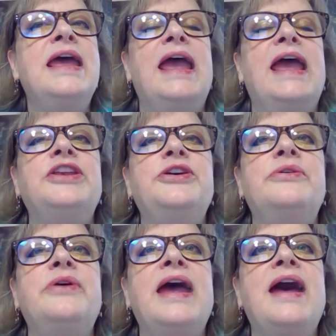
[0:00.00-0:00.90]
and
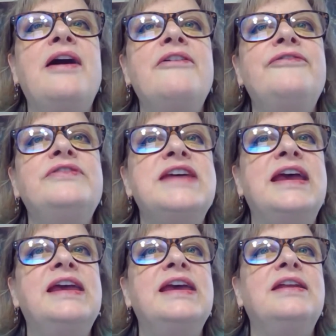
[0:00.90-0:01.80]
you have
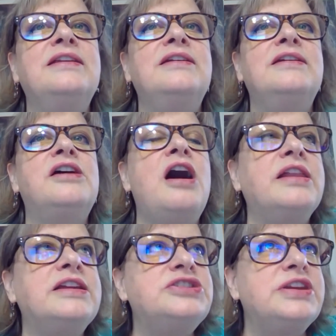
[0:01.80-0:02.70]
taken
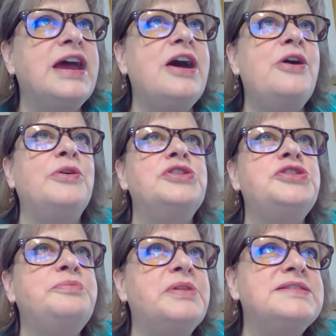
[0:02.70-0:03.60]
college now or
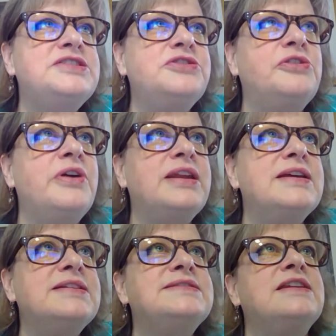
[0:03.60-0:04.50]
2+2
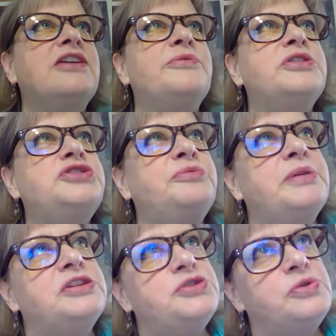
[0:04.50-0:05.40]
credits, in other words, you've
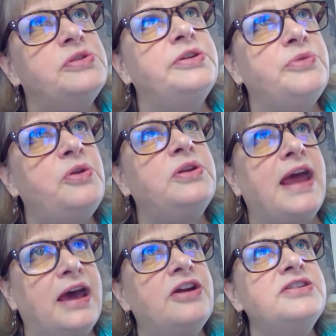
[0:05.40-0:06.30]
been dual enrolled
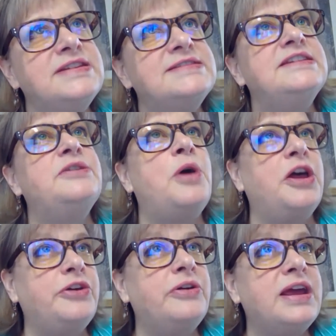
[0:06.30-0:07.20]
at RCC while
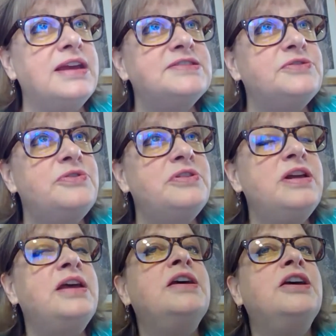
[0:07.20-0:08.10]
you're in high school,
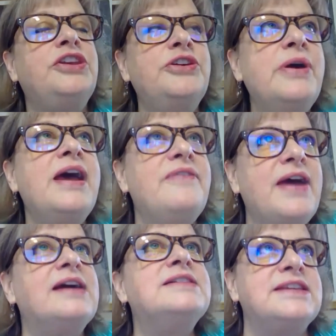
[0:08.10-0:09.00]
you have
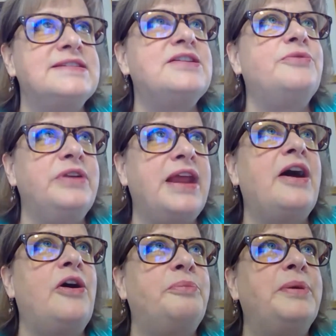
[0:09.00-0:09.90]
access
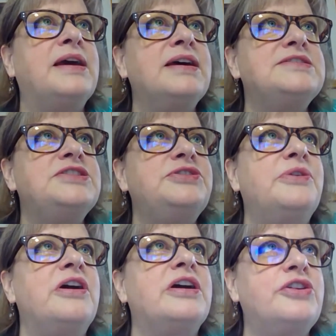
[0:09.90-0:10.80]
now because you
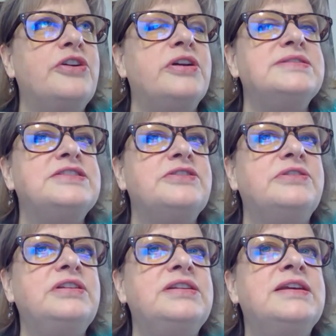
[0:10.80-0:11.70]
are a current
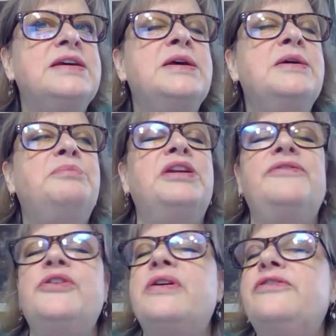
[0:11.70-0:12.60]
student. But
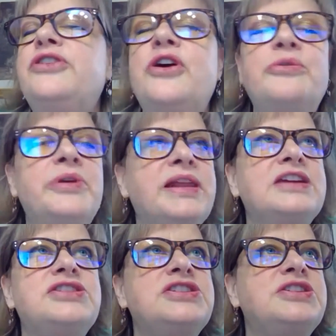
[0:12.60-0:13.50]
if you have no
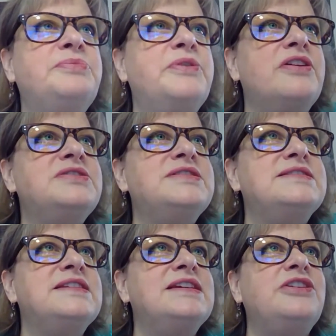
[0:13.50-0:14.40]
relationship with
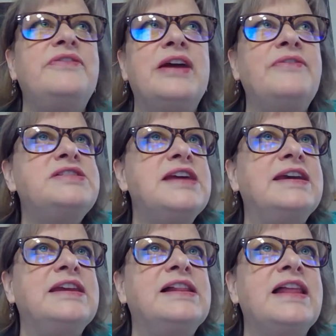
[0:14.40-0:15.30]
RCC, you've never
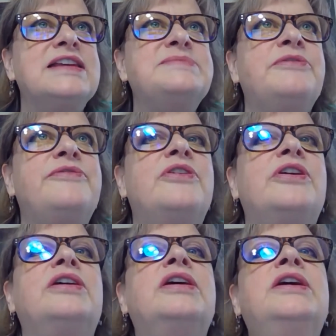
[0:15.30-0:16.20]
taken a class
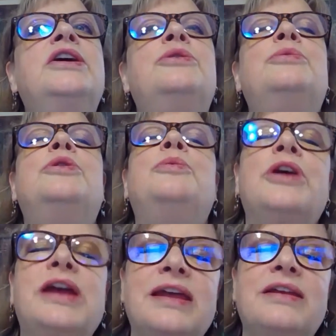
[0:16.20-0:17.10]
before, we're
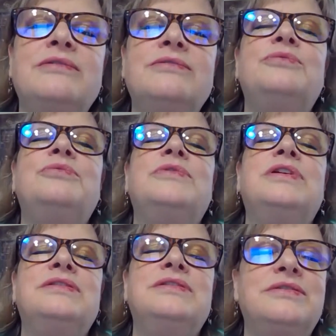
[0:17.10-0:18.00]
working
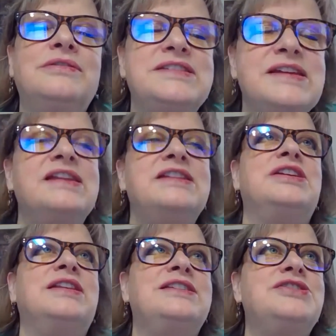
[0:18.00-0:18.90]

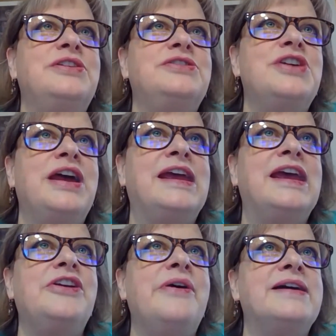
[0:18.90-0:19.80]
diligently to try to
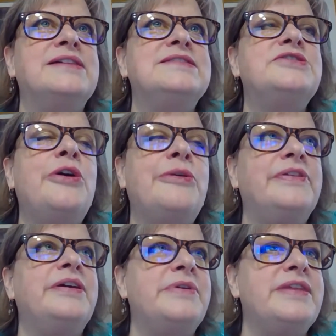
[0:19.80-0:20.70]
get you access,
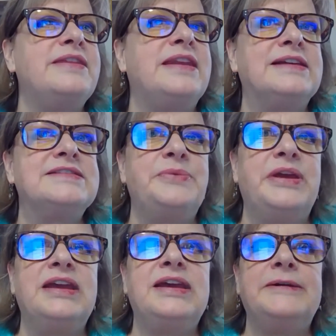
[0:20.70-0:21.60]
hopefully within the next
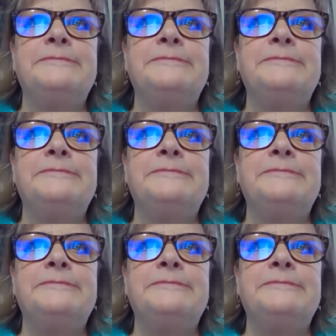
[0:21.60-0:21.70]
week.